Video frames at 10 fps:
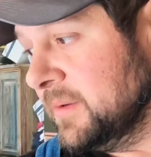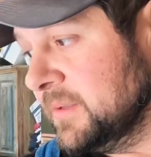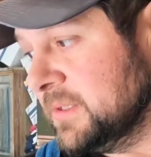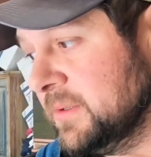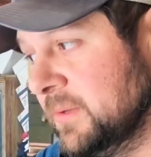
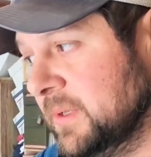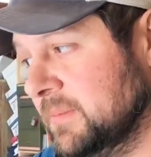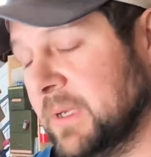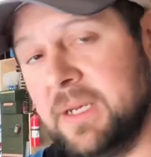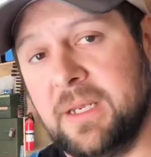
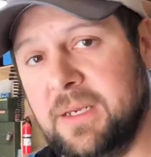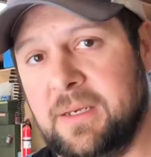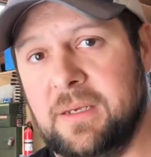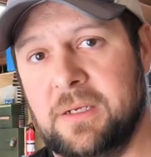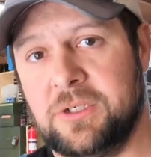So
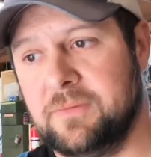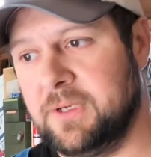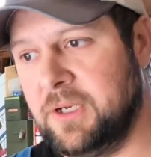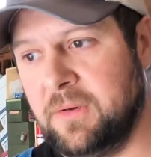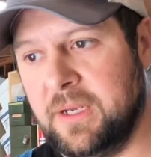Monday, shooting
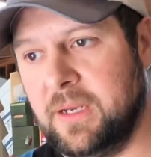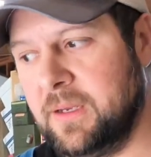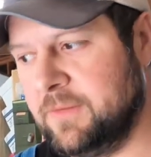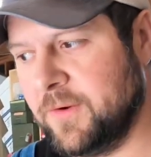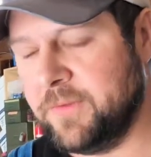video day
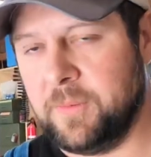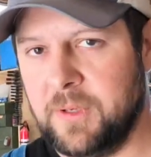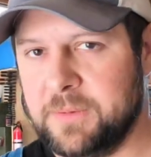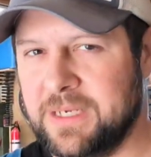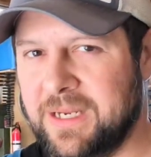of. Hopefully it'll
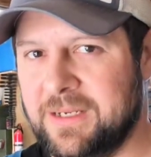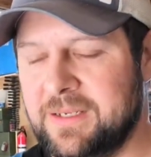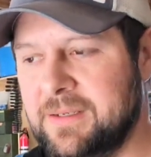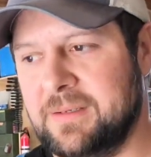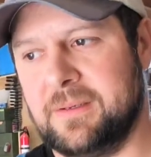be up tonight.